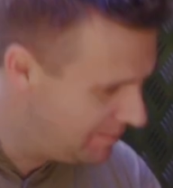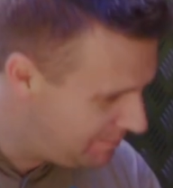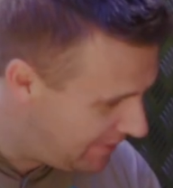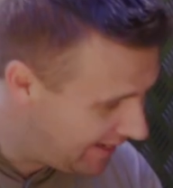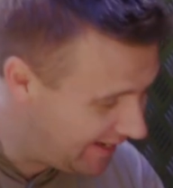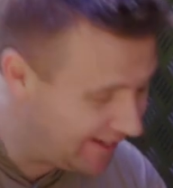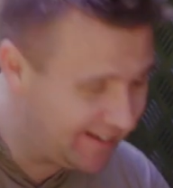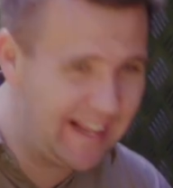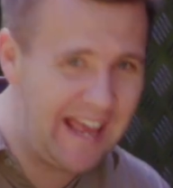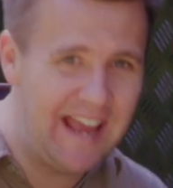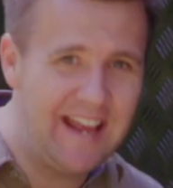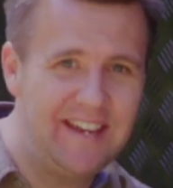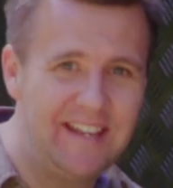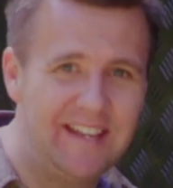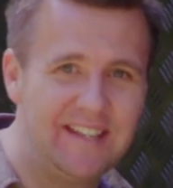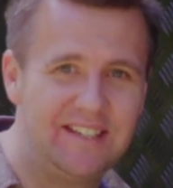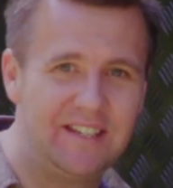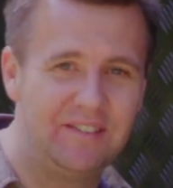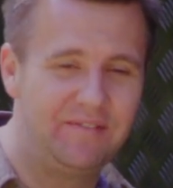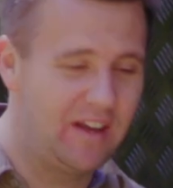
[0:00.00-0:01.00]
But
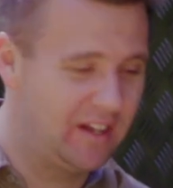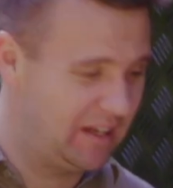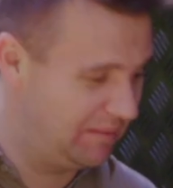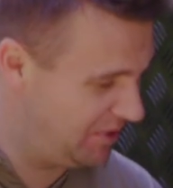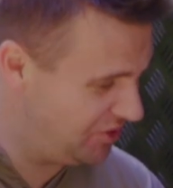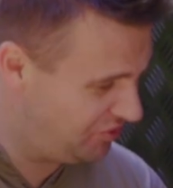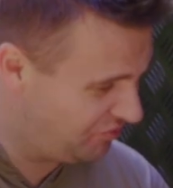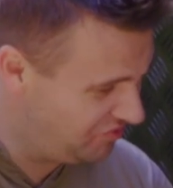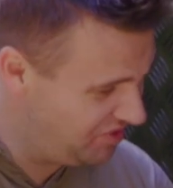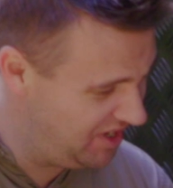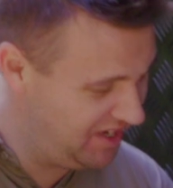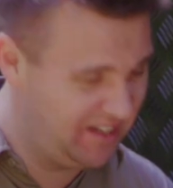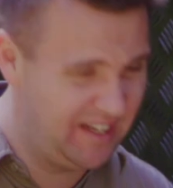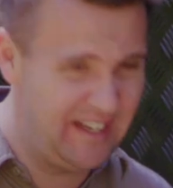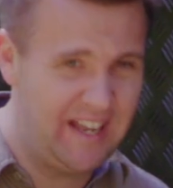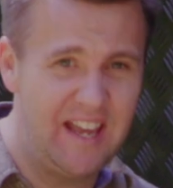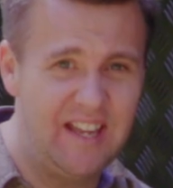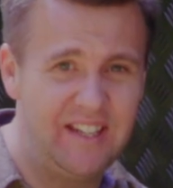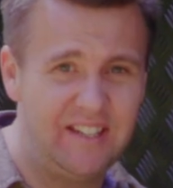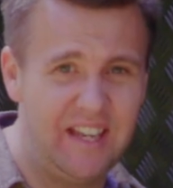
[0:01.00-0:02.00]
Atlantic has developed this
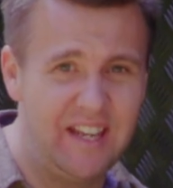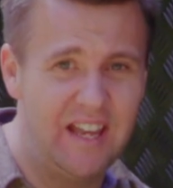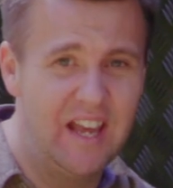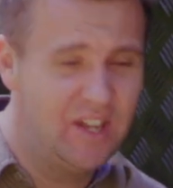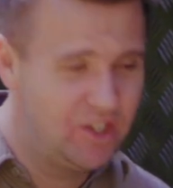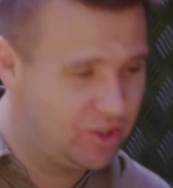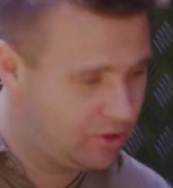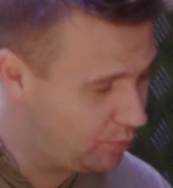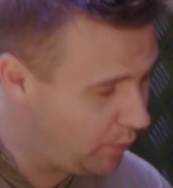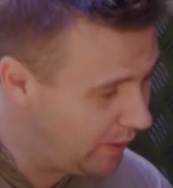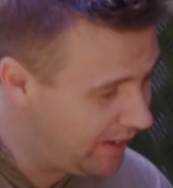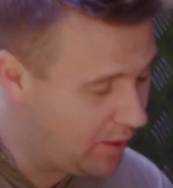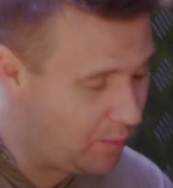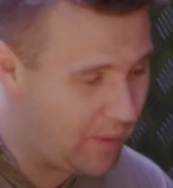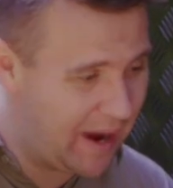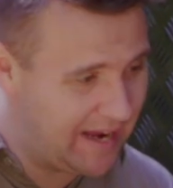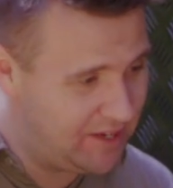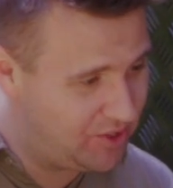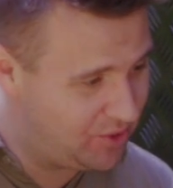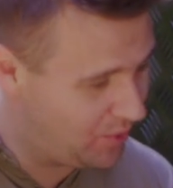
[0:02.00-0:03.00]
really easy
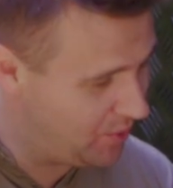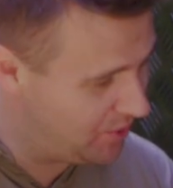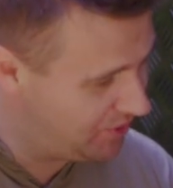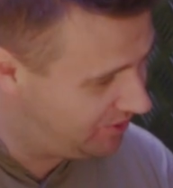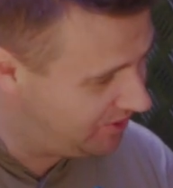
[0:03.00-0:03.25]
swing-away door